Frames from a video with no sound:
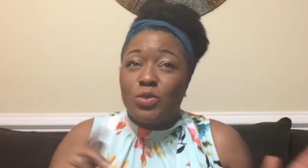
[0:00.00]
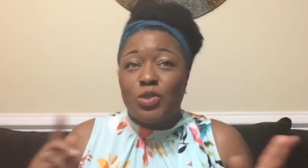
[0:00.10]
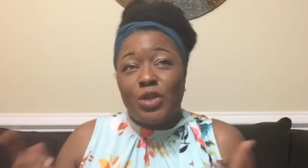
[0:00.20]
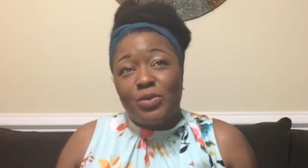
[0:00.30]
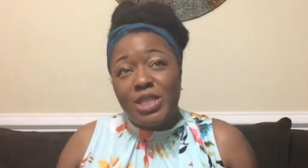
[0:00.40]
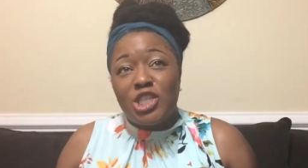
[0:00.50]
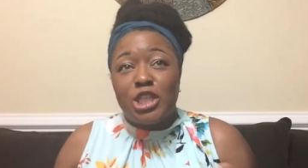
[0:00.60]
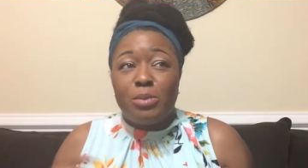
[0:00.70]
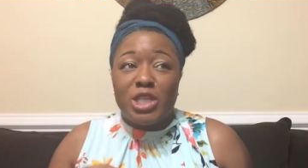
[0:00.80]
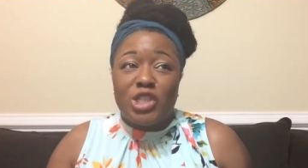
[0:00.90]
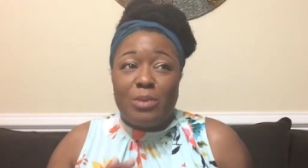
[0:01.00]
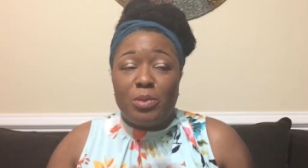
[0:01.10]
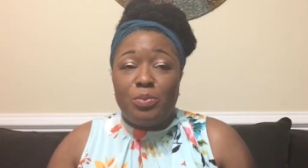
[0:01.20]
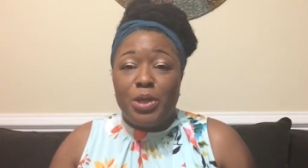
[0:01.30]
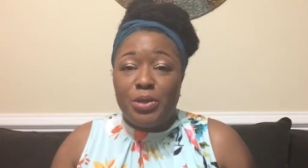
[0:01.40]
which I really shouldn't have been
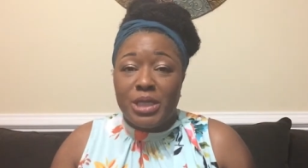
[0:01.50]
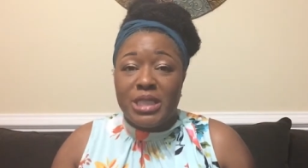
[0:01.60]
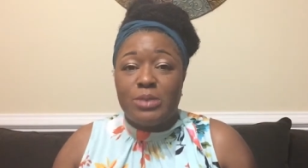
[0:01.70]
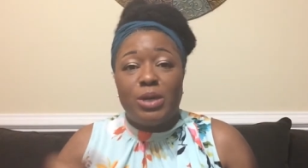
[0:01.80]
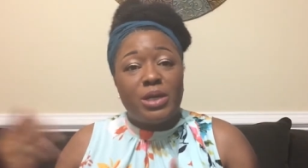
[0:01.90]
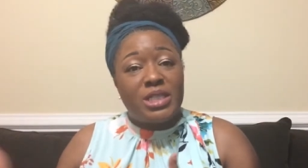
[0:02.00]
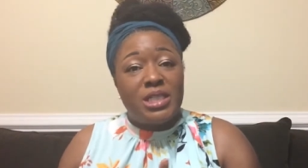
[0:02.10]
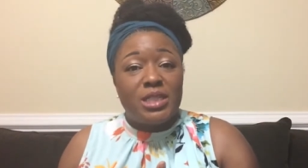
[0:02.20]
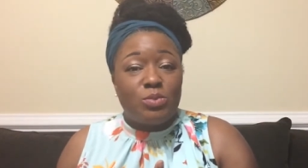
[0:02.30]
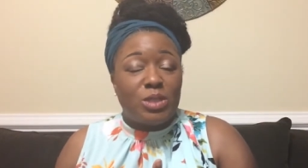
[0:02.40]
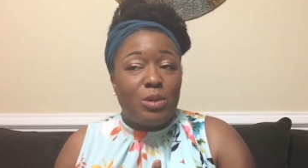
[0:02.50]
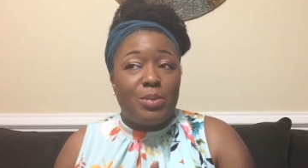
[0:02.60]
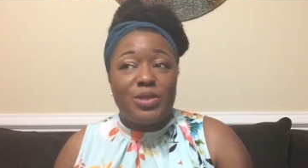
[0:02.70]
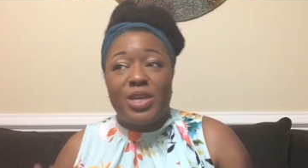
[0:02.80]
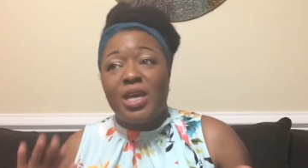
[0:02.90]
shopping period this month because next month's my
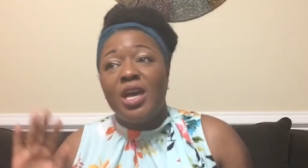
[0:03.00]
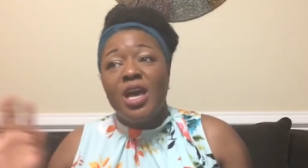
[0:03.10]
birthday.